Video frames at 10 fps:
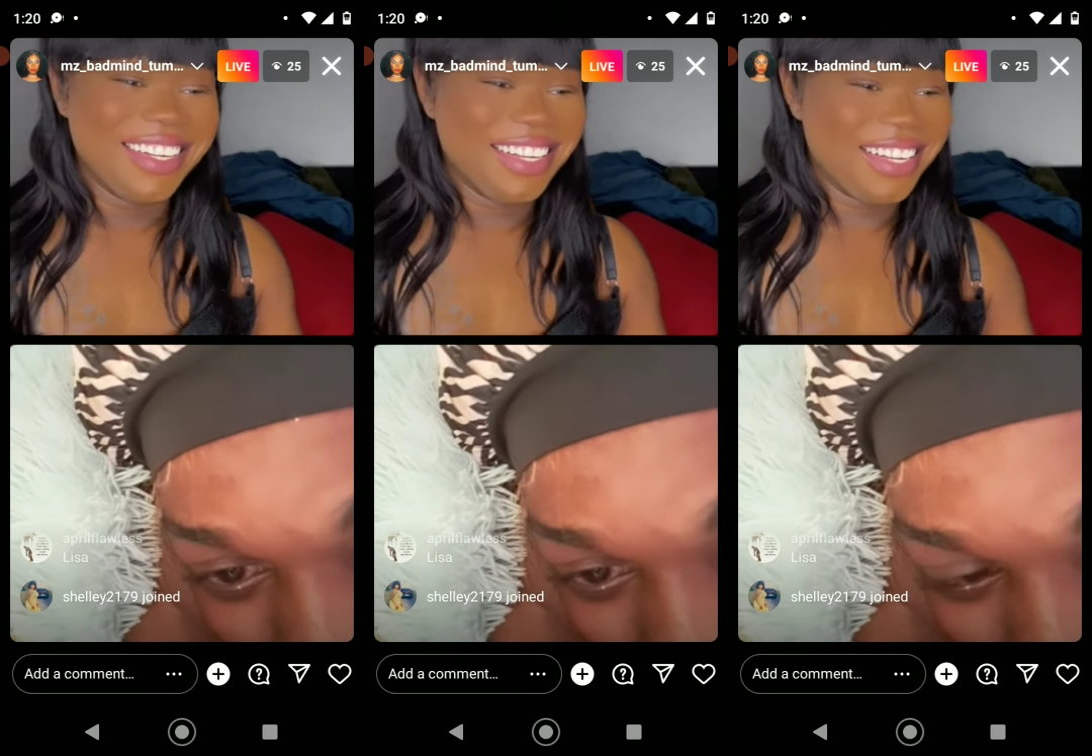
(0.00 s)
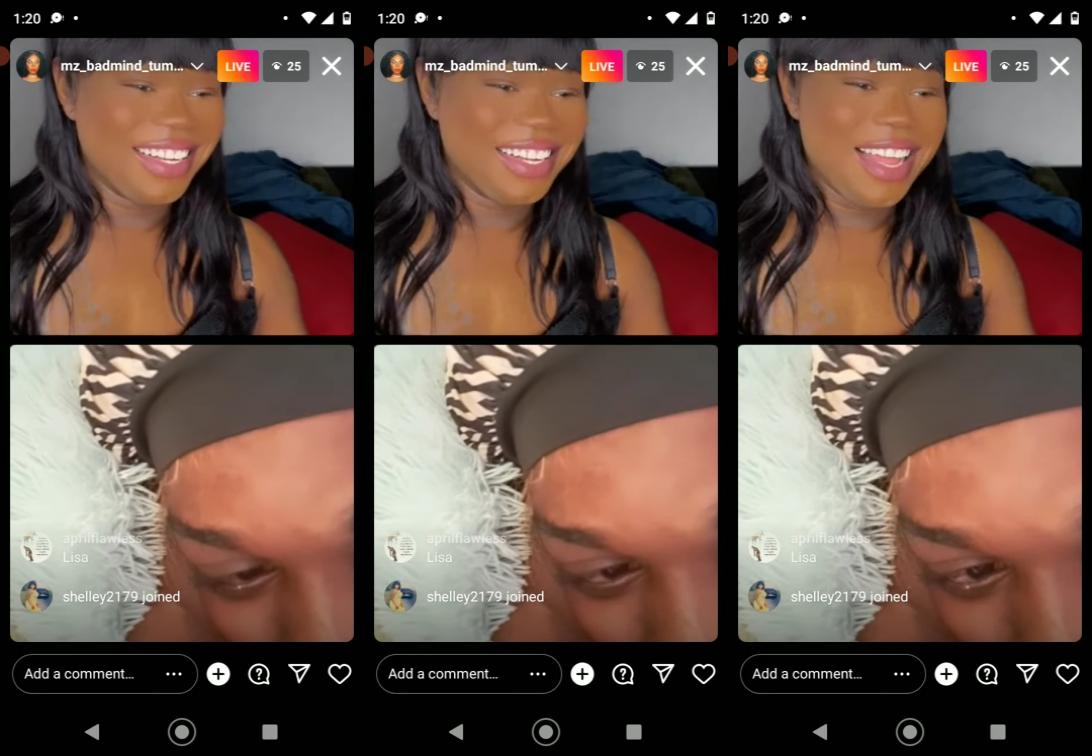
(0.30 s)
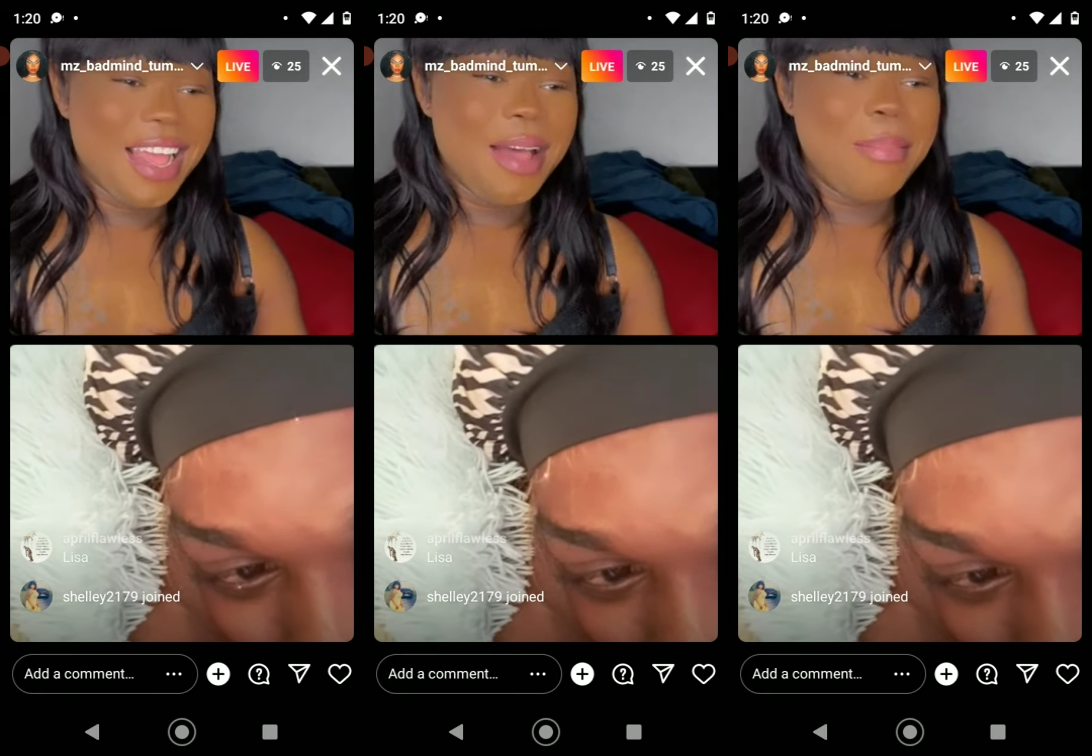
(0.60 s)

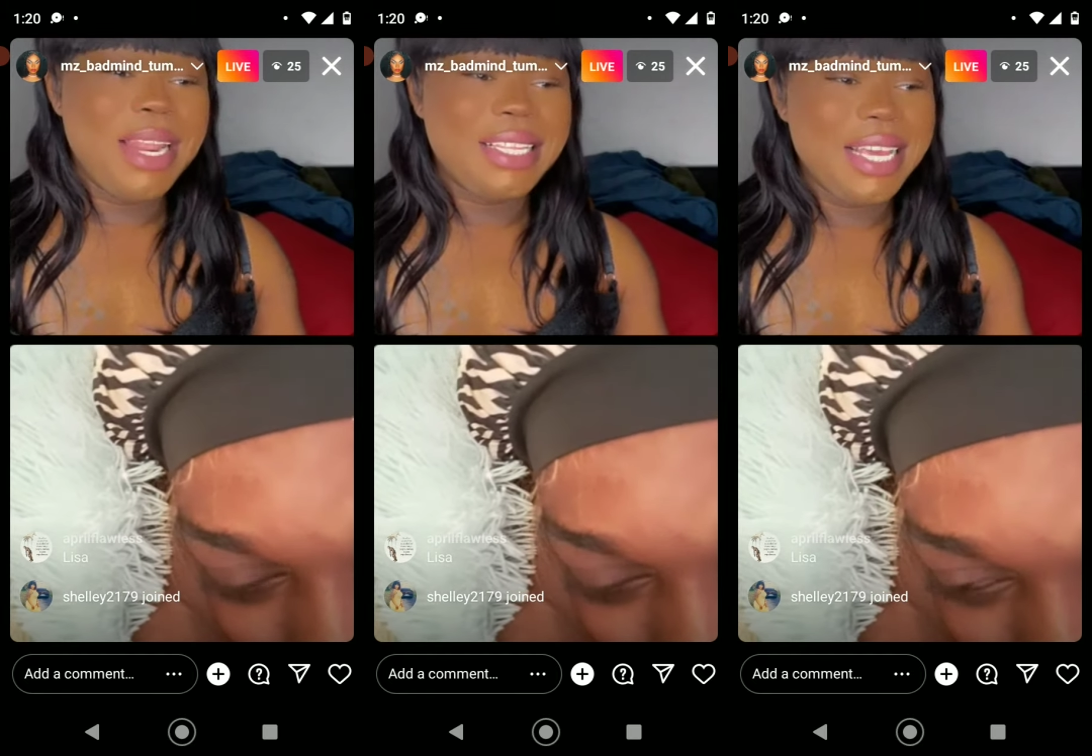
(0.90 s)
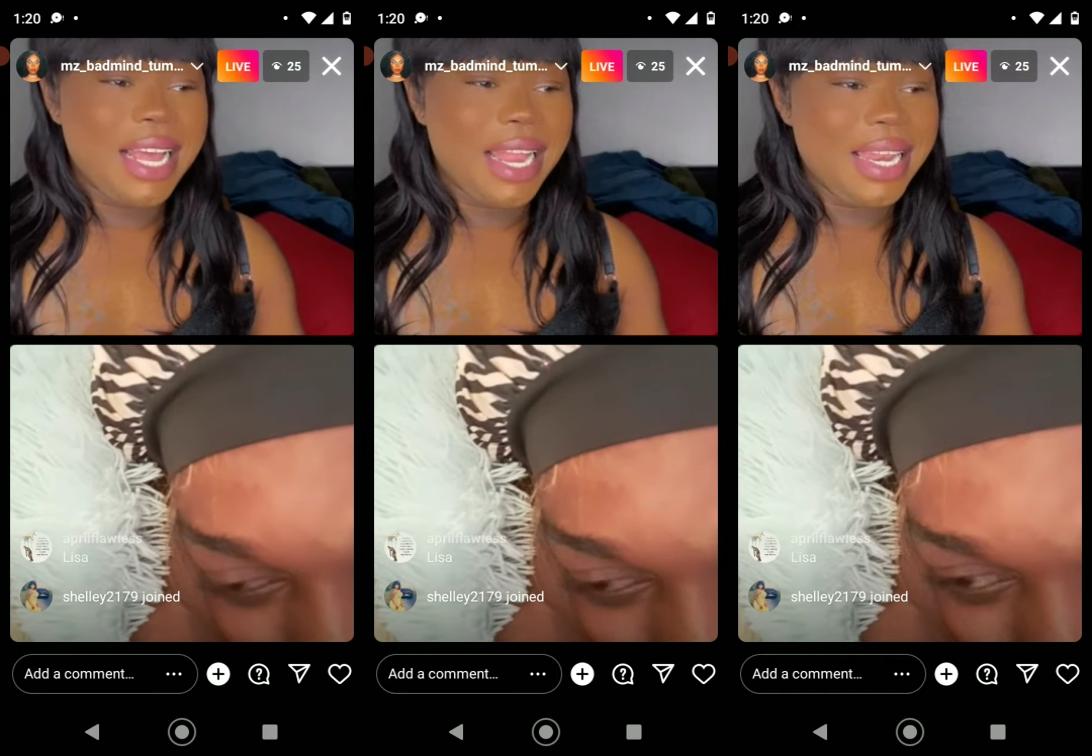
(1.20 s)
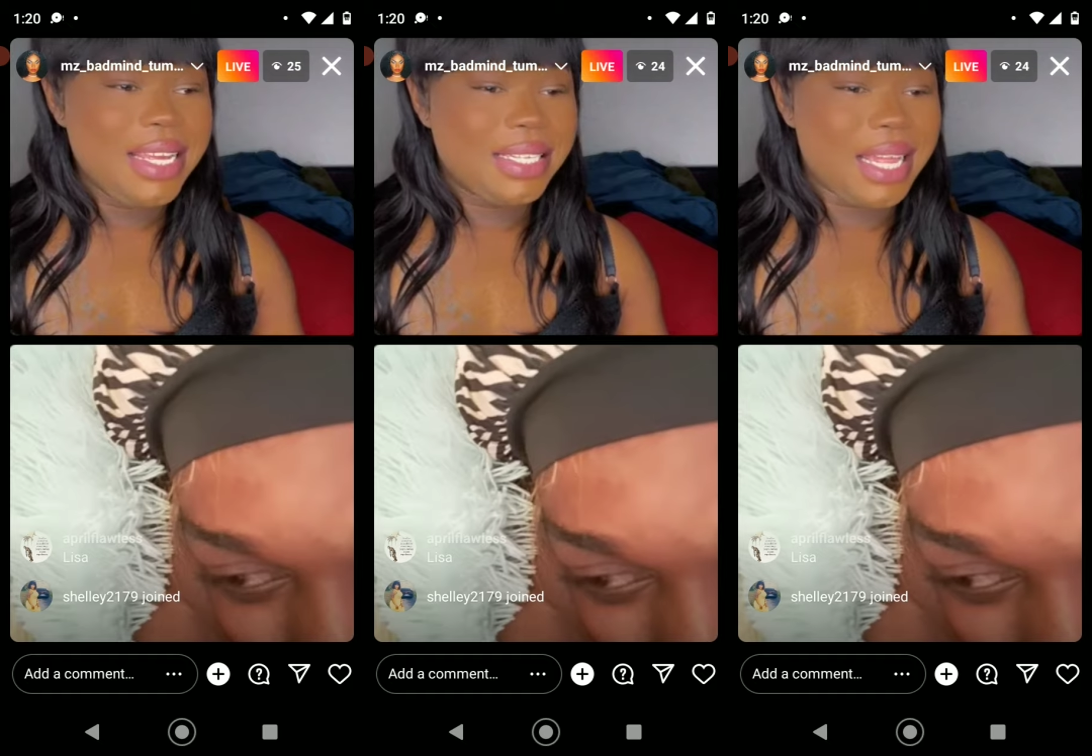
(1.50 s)
Yamada.
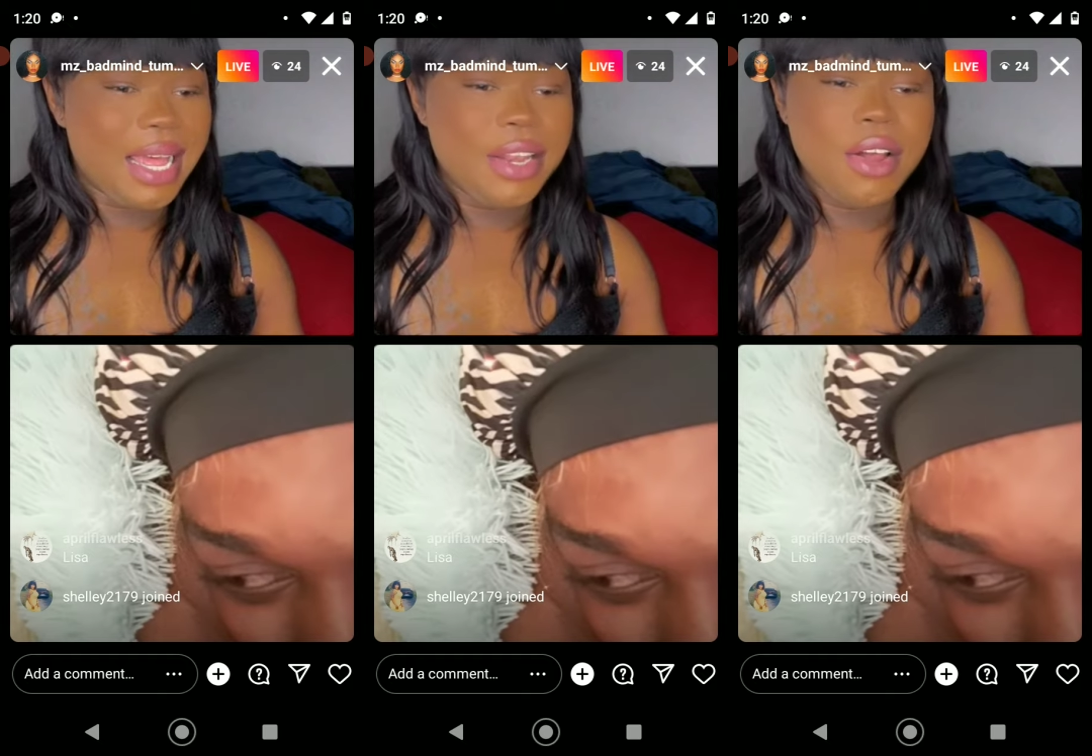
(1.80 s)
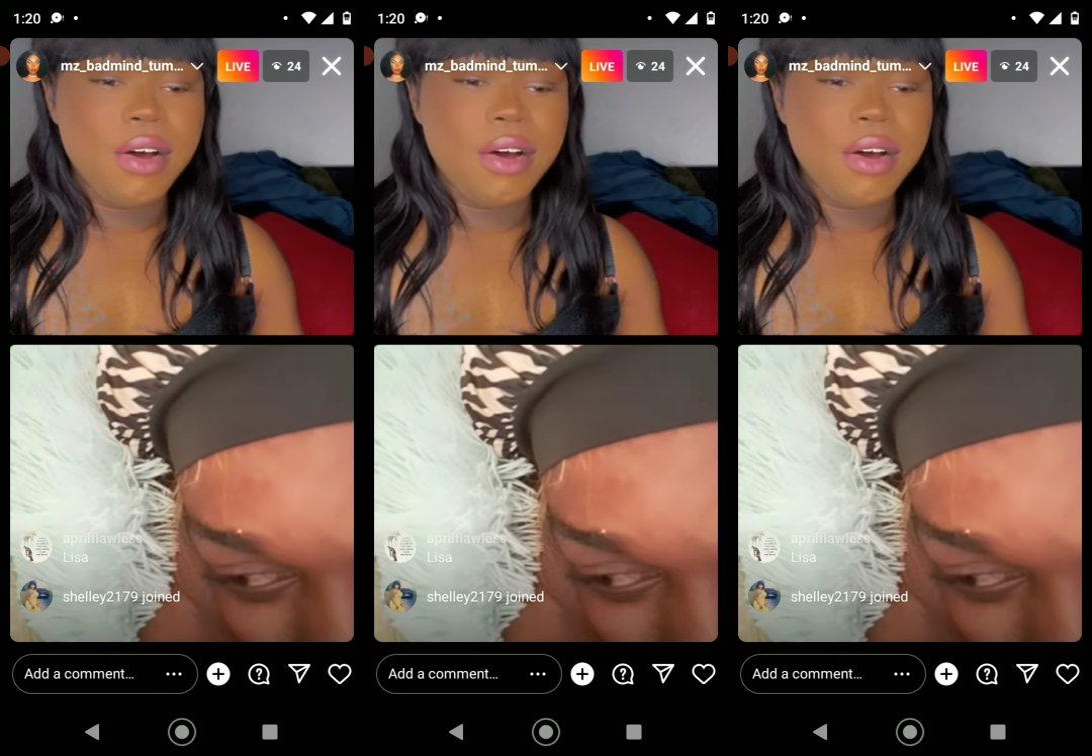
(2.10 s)
Lisa, no,